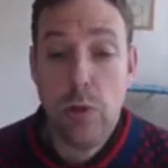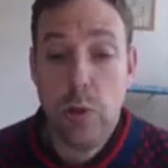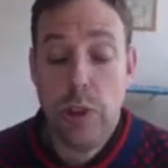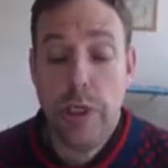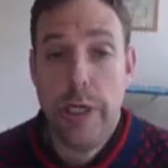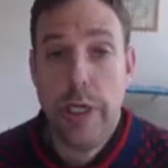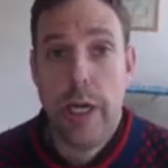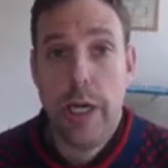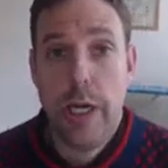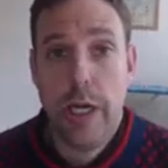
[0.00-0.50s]

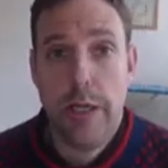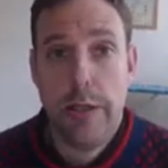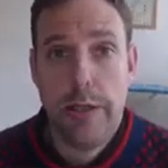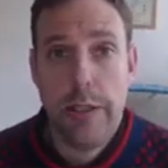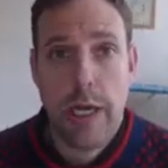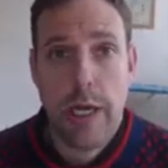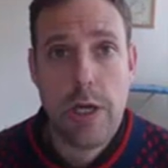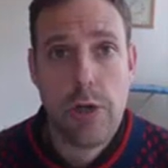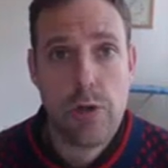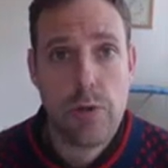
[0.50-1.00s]
looking at
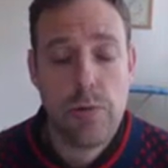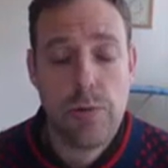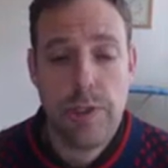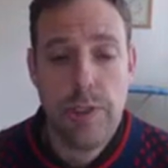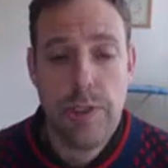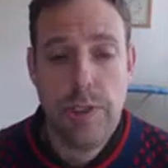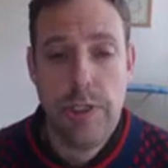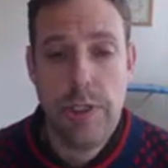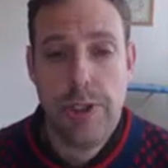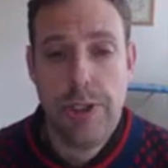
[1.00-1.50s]
the actual
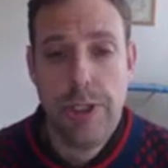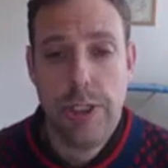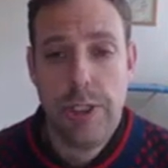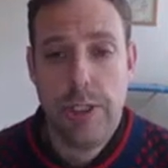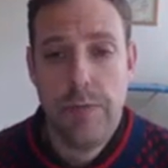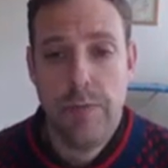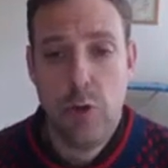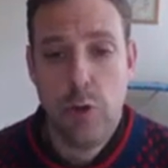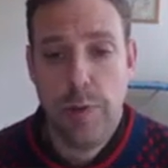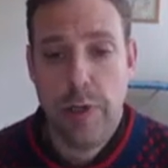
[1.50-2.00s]
statistics
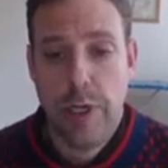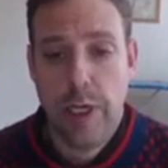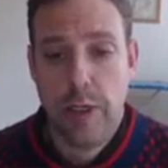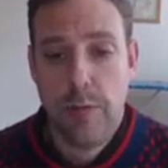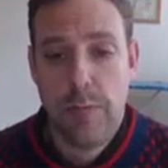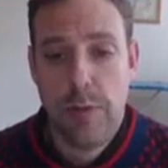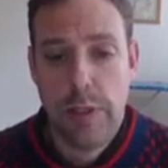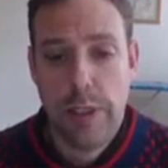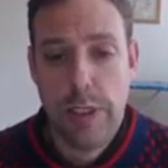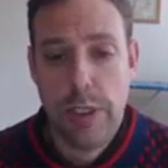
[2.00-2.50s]
of Japan and
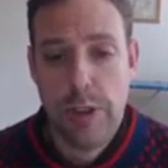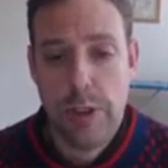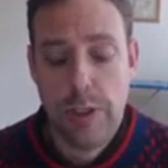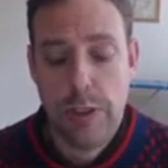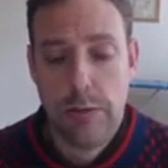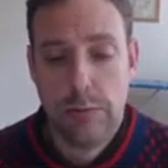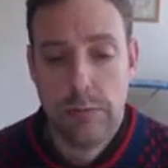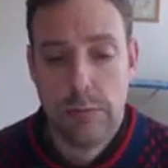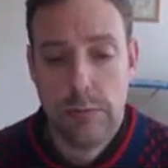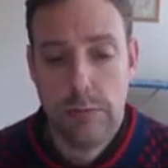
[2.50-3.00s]

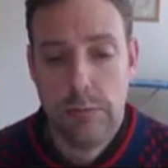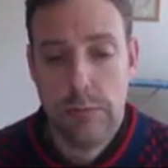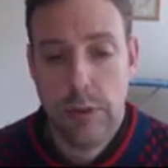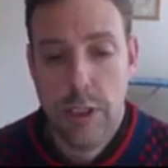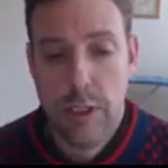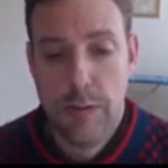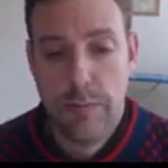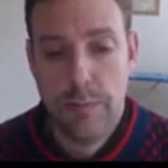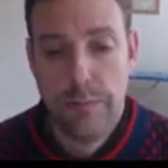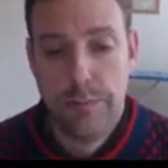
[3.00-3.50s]
Malaysia,
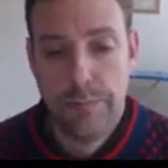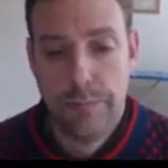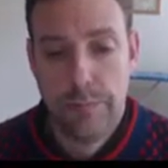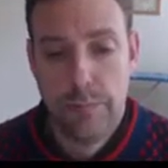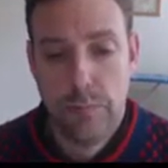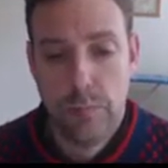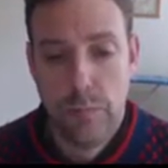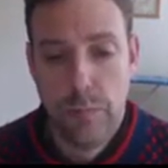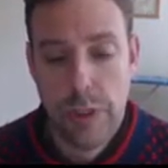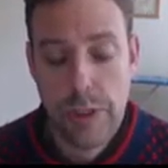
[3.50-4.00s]

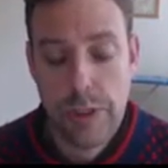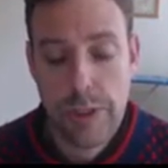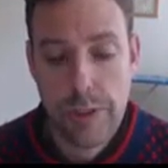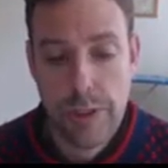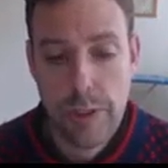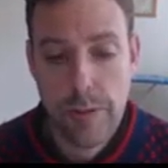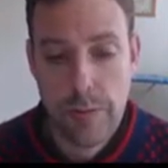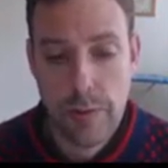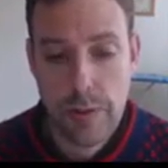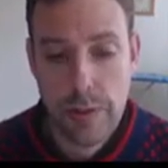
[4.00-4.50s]

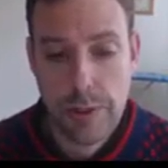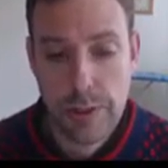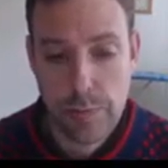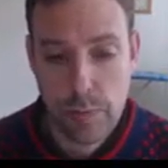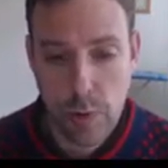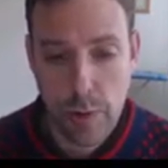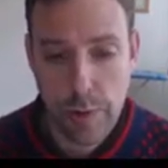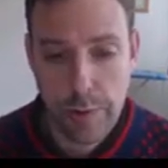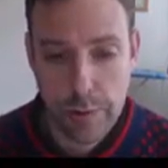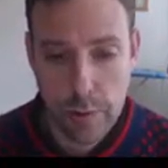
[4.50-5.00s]
it's
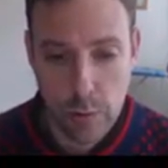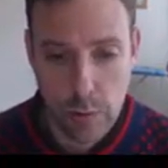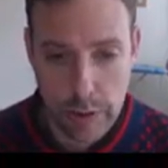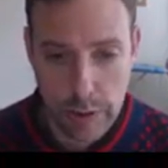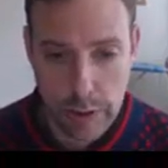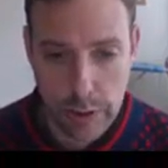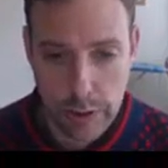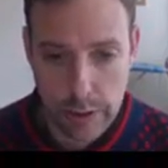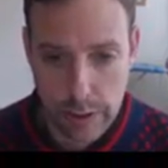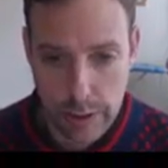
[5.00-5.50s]
worth
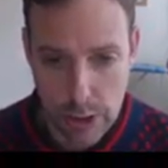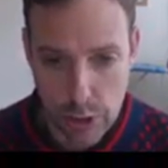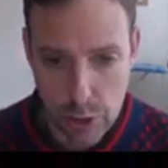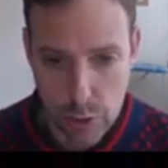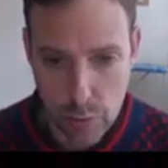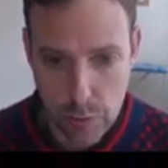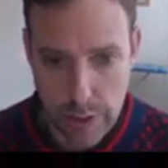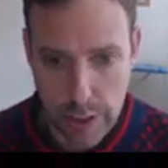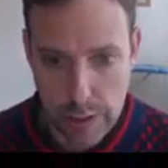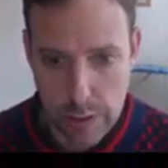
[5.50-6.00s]
looking at the
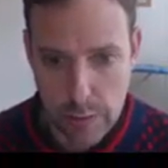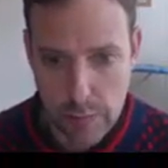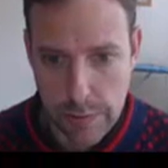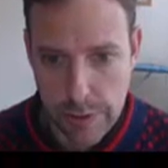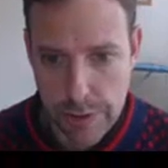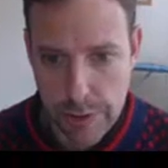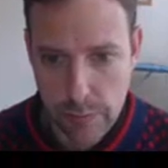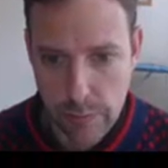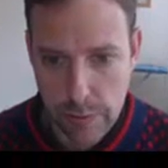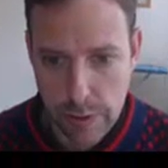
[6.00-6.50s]
actual
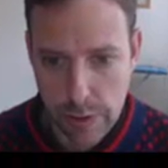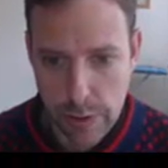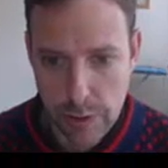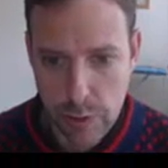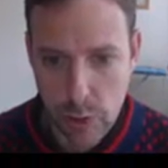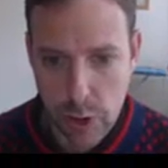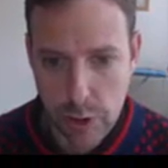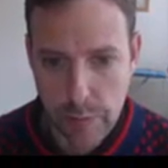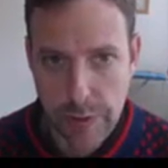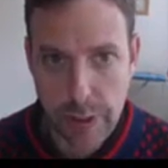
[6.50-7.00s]
categories that we're going to
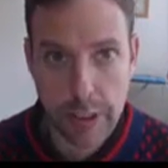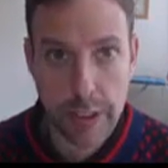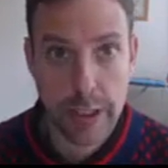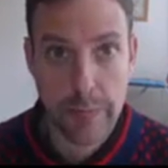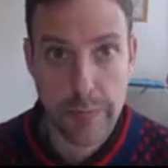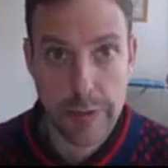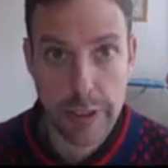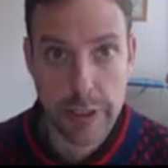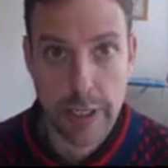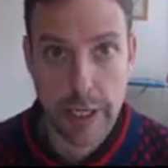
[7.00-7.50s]
talk about. How
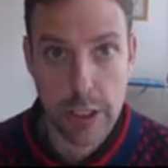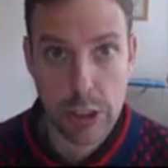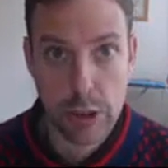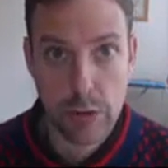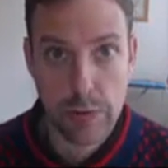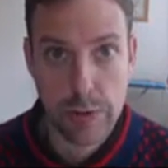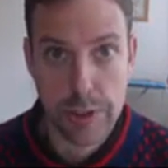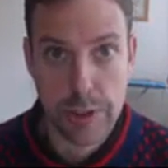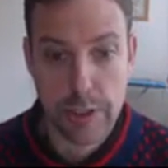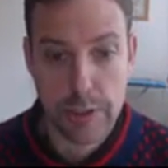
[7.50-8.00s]
many
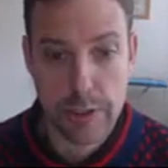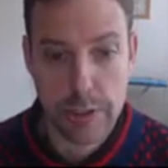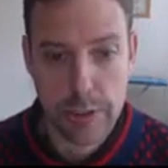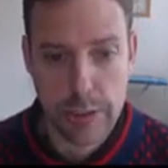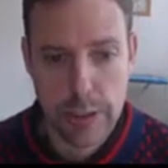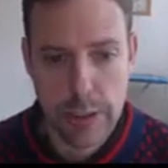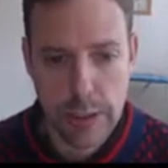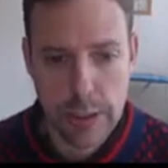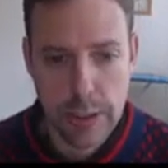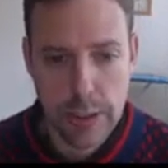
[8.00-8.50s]
categories are there?
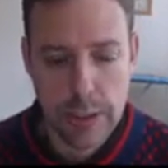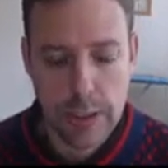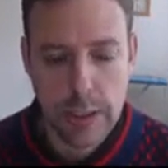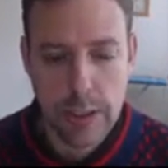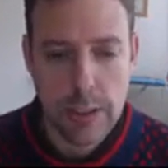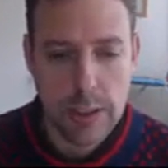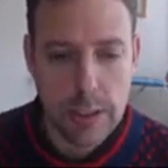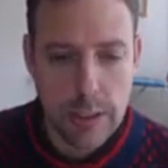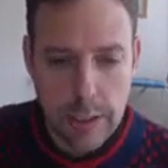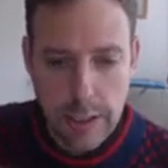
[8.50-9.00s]

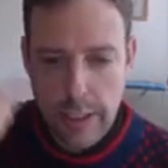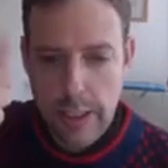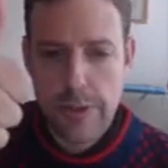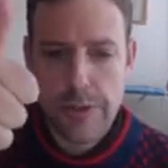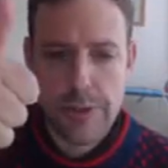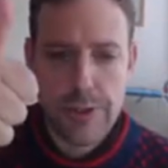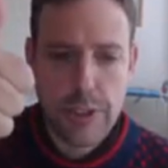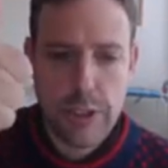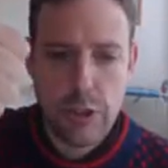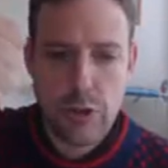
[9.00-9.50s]

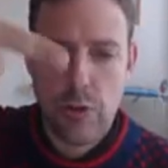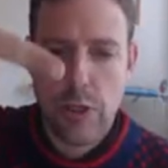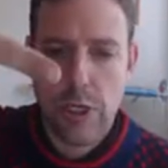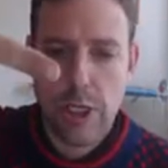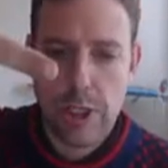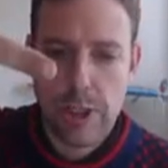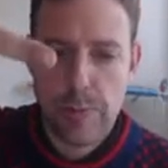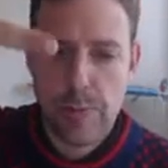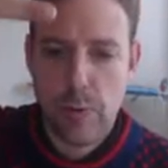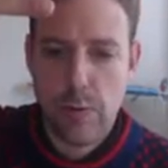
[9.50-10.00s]
Housing,
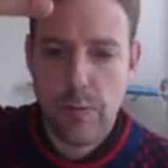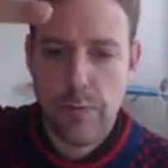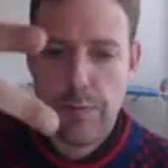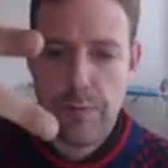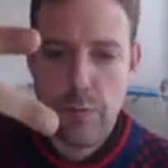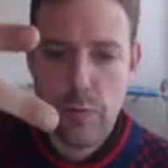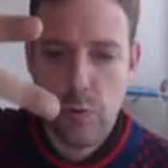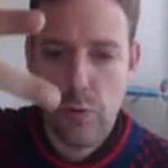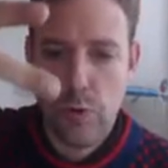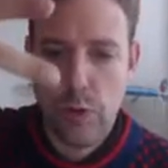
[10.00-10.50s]
transport,
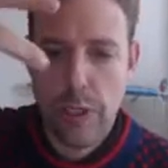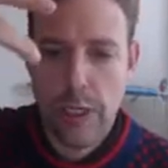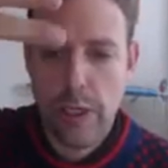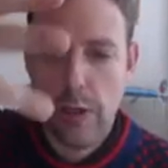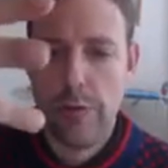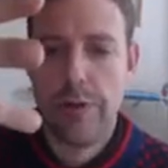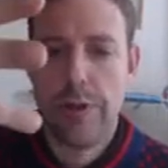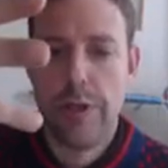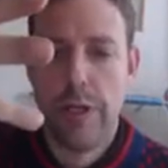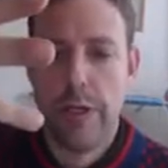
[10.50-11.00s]
food,
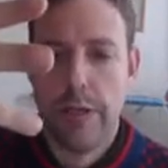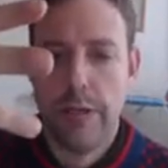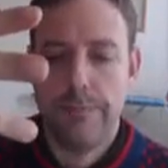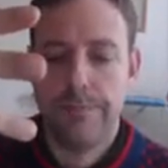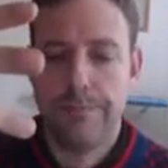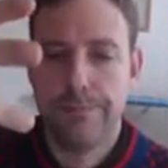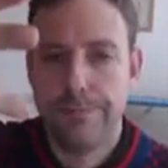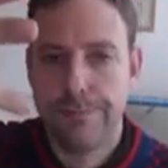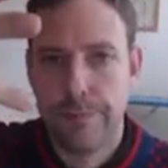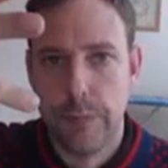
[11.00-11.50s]
healthcare,
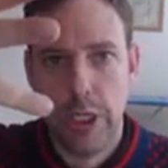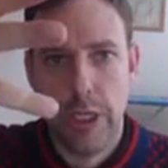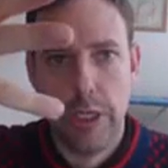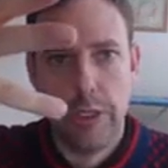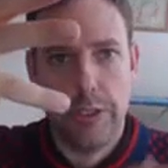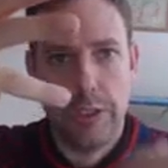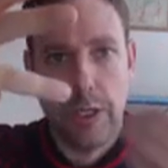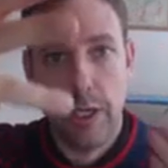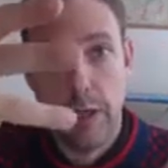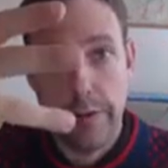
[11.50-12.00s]

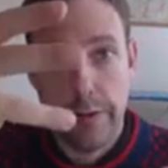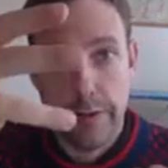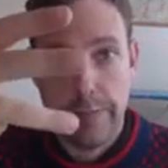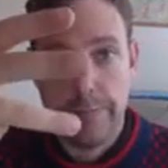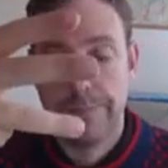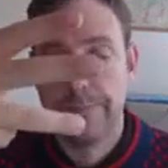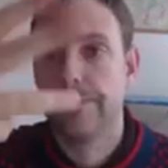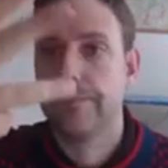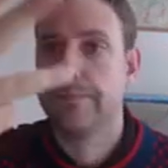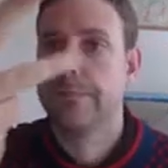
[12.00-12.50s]
and other.
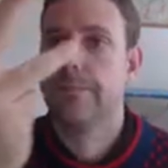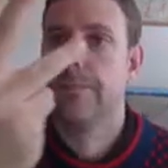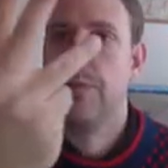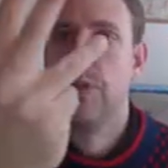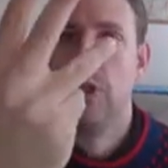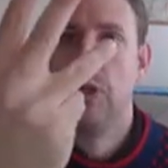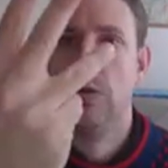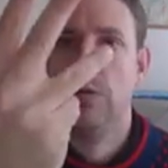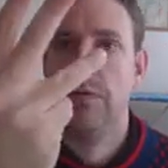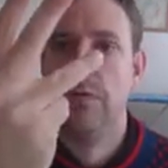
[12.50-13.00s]

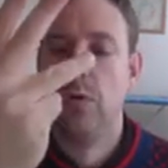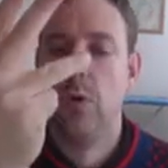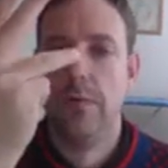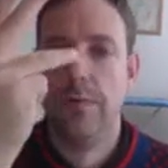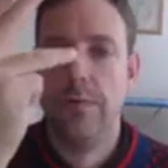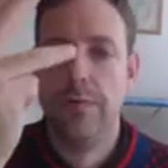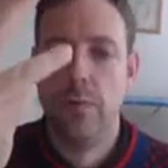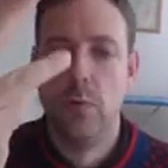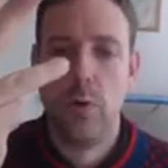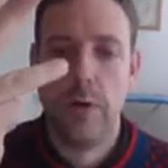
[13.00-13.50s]
So we've got
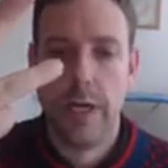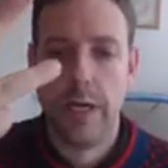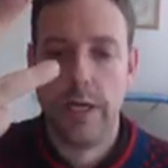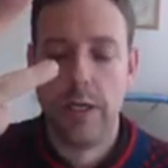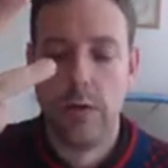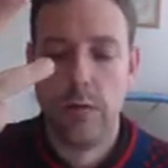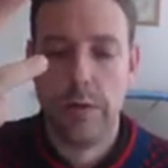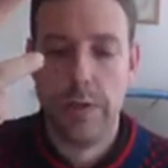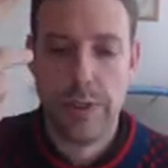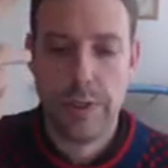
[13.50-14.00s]
4
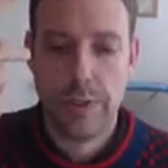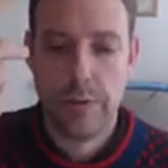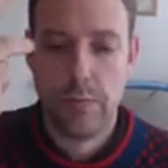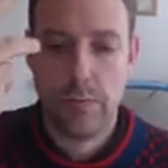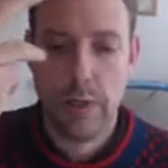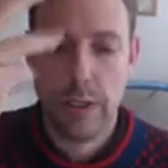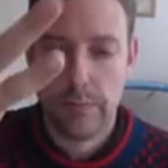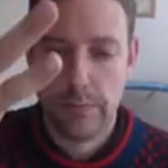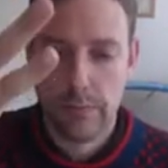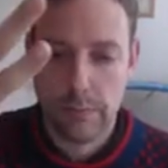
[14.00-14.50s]
categories and
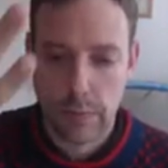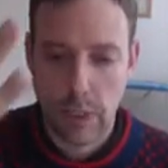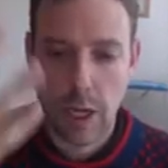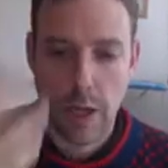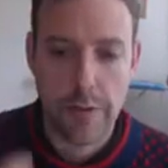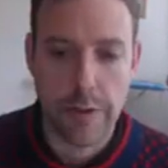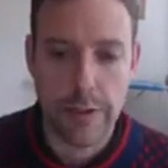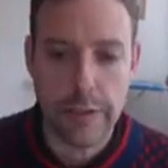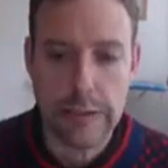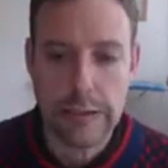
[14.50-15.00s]
1
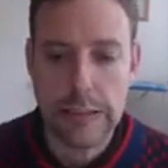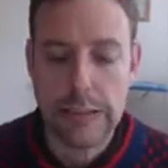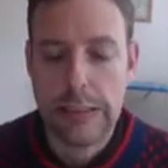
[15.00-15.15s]
other.